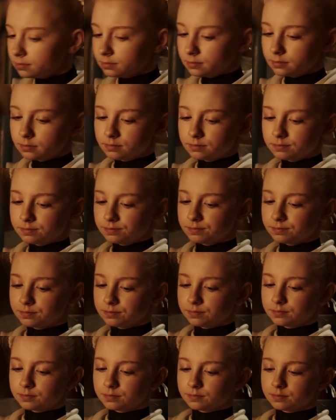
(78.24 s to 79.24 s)

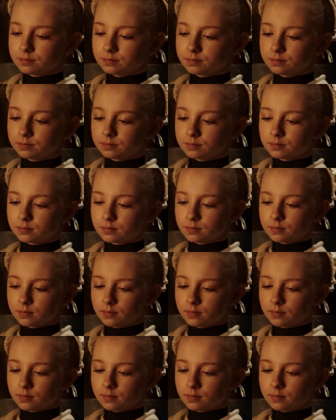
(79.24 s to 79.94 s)
(silence)